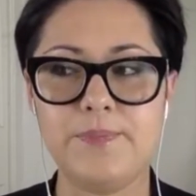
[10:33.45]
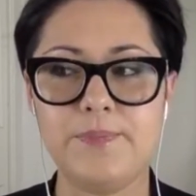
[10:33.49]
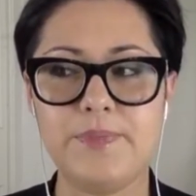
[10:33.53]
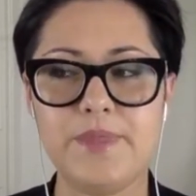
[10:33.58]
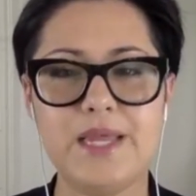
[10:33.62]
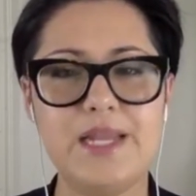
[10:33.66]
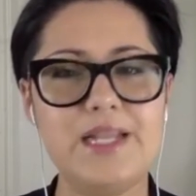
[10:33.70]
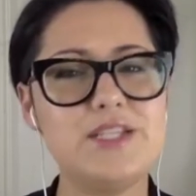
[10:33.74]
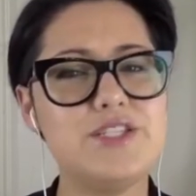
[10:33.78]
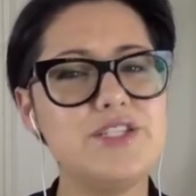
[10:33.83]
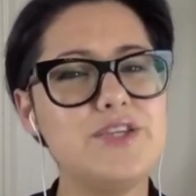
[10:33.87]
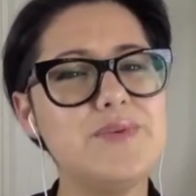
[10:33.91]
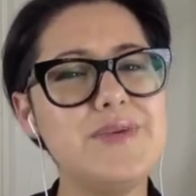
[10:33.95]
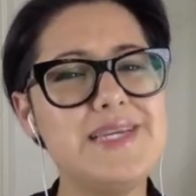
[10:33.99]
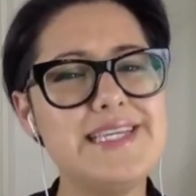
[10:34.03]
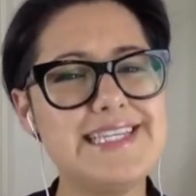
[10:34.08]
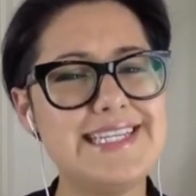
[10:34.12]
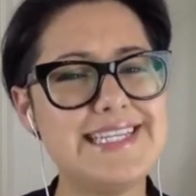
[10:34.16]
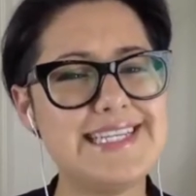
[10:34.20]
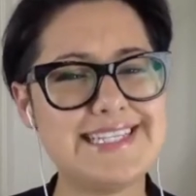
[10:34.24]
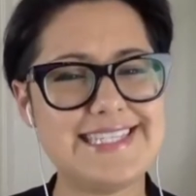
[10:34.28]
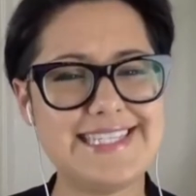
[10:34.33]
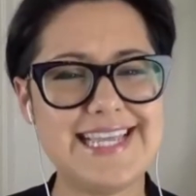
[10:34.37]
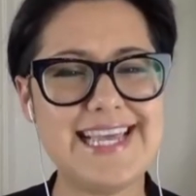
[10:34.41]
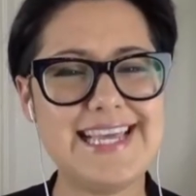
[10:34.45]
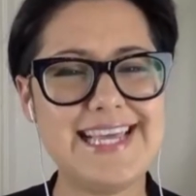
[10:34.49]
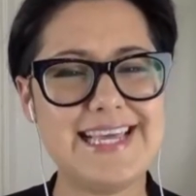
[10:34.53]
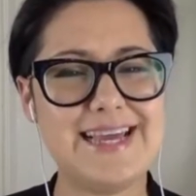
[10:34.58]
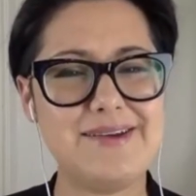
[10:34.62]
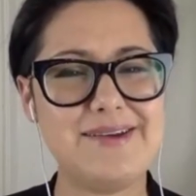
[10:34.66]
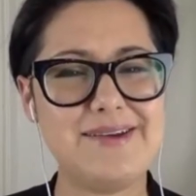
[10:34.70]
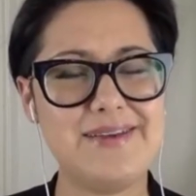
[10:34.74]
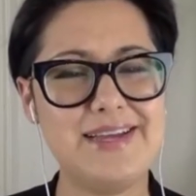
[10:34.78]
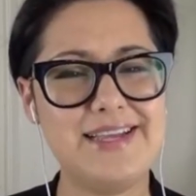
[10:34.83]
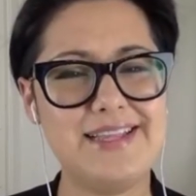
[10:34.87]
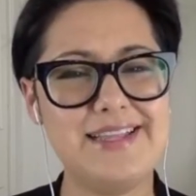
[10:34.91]
And it's so easy to say
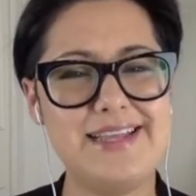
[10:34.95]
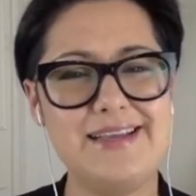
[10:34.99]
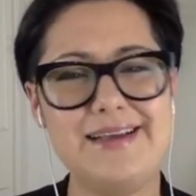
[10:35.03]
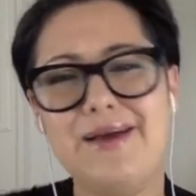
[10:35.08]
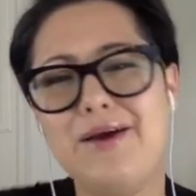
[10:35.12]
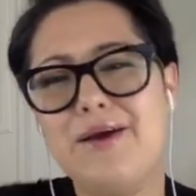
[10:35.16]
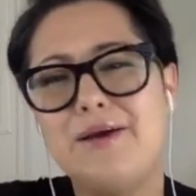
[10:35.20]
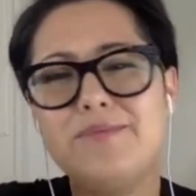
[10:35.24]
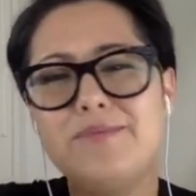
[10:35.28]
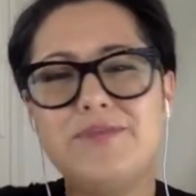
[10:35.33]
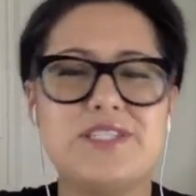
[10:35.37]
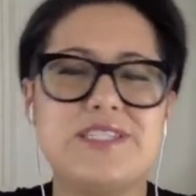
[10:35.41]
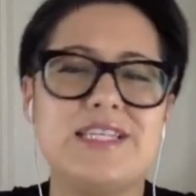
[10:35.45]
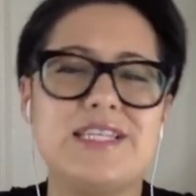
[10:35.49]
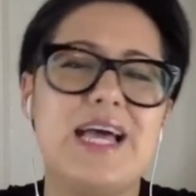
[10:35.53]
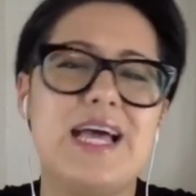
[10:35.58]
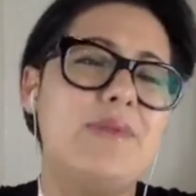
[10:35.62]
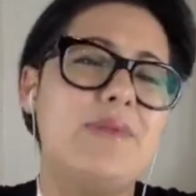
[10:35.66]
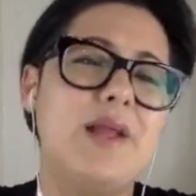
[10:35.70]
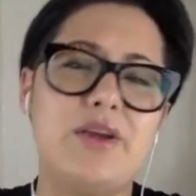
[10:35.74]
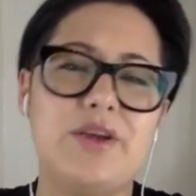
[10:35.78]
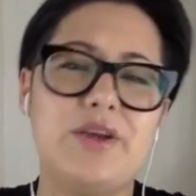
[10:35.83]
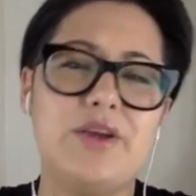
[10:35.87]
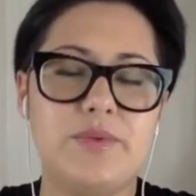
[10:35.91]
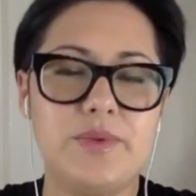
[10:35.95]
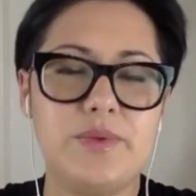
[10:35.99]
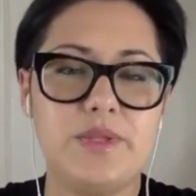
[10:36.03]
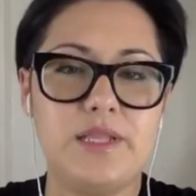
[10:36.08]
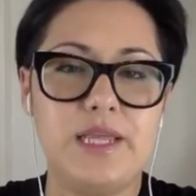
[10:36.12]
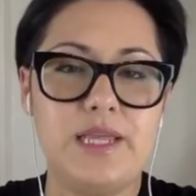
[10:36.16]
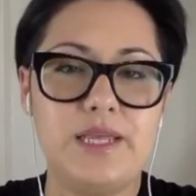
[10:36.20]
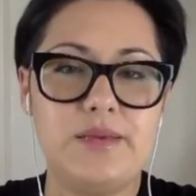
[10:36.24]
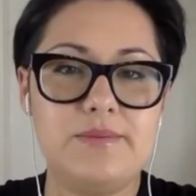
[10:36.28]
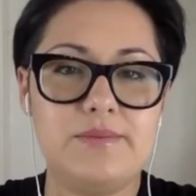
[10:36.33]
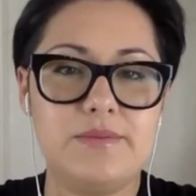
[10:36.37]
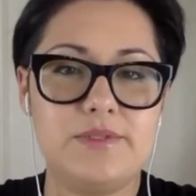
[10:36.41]
that, right? Like, oh, I'm not good with
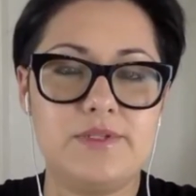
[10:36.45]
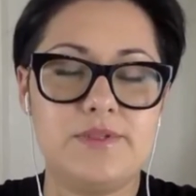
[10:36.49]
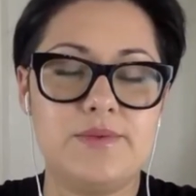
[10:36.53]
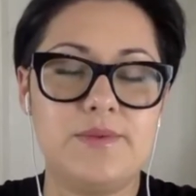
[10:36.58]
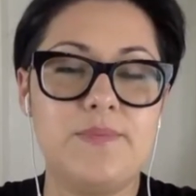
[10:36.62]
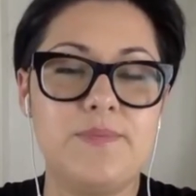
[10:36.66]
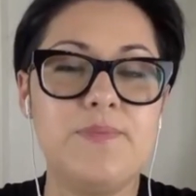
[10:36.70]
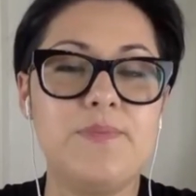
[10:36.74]
names.